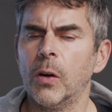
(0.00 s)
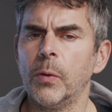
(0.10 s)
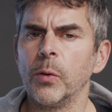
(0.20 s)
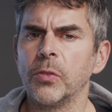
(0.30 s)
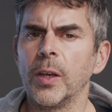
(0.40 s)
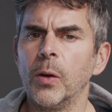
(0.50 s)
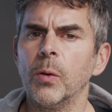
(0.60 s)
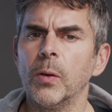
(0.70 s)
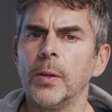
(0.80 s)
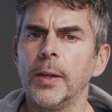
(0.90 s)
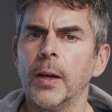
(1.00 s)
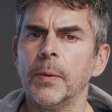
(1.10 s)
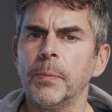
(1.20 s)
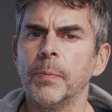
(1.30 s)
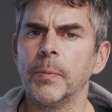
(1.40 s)
a real skill, you know.
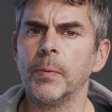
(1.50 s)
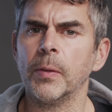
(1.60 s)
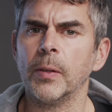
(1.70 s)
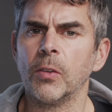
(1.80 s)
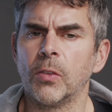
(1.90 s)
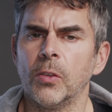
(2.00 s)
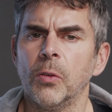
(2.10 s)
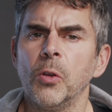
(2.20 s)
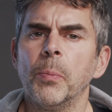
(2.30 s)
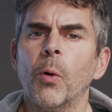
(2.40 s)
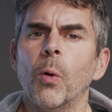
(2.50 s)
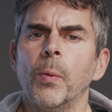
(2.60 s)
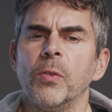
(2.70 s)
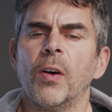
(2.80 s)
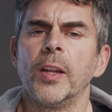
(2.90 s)
It's, you're born
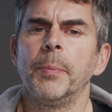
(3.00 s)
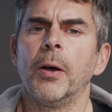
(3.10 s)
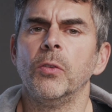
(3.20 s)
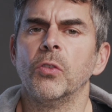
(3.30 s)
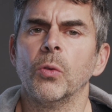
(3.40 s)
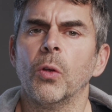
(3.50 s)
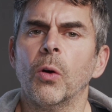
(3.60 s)
with funny bones or